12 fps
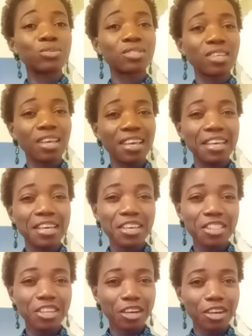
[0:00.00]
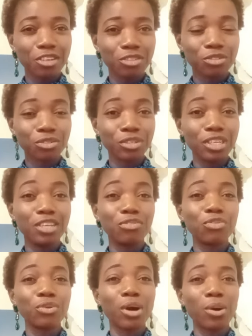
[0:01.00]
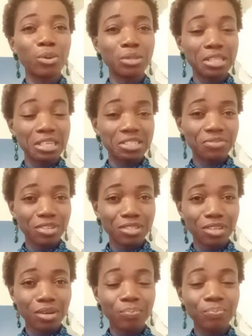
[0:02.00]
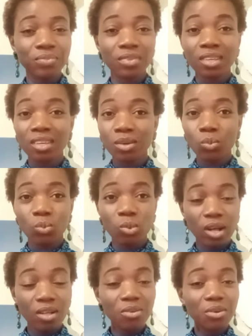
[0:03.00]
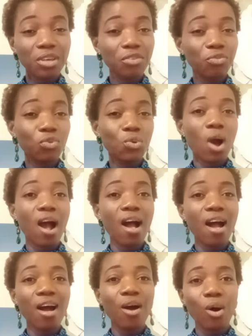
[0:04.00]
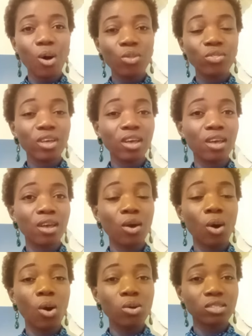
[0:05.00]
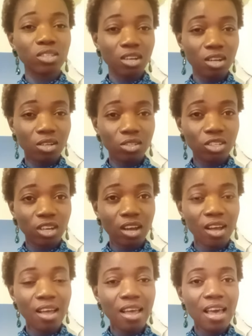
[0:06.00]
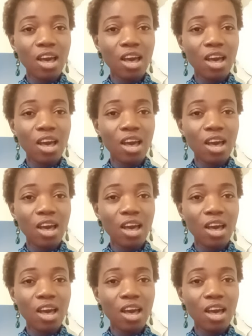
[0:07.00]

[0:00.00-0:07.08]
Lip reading: stay in the country if you are on this visa? Well, if you are on the horticulture